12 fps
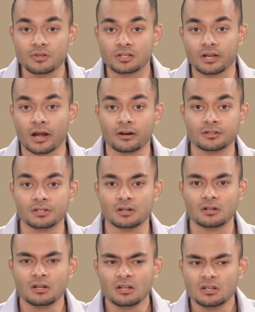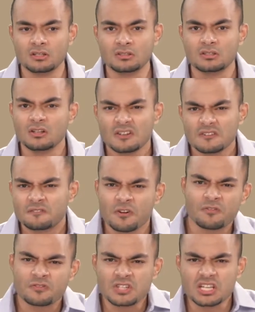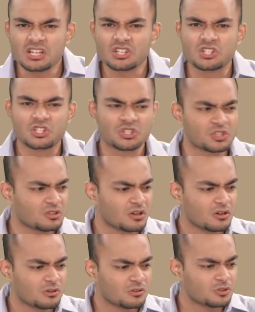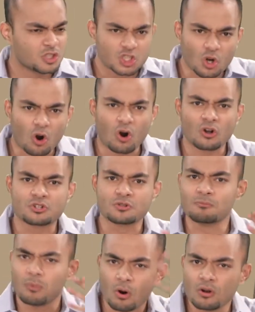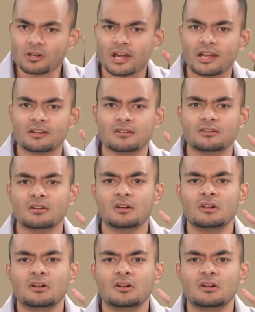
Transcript: the character, 50-ish, short, bald-headed.